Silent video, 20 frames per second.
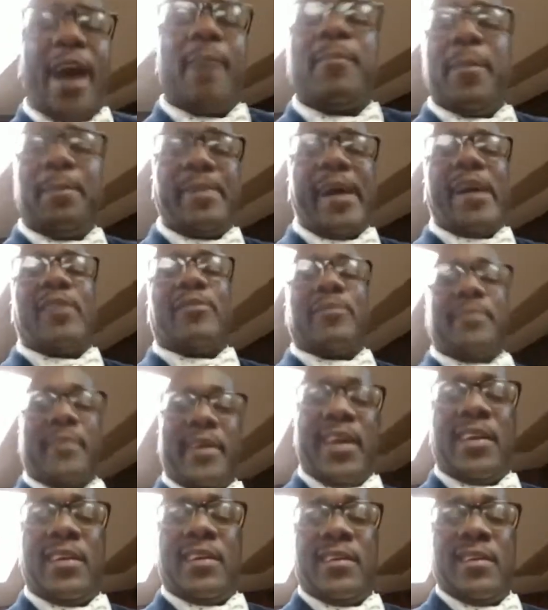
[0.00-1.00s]
I'm about,
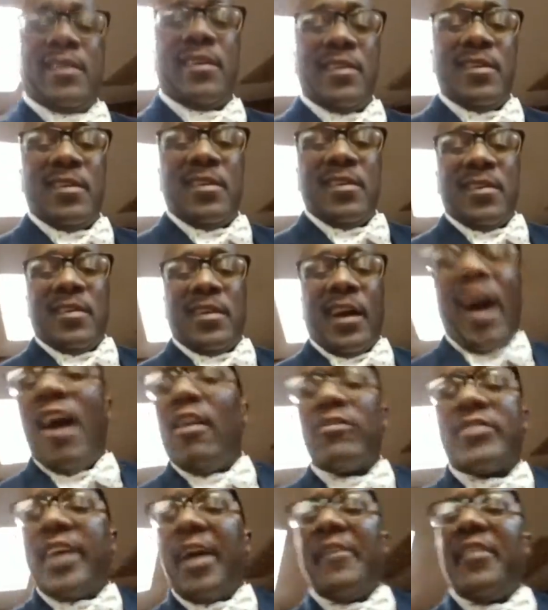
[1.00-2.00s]
man. I
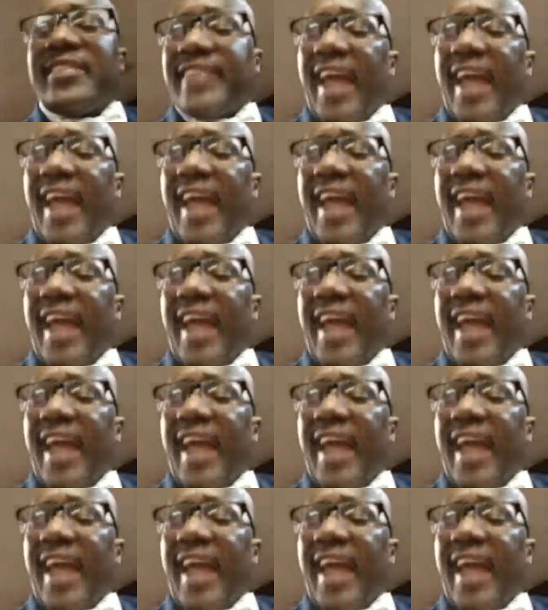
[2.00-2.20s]
don't give a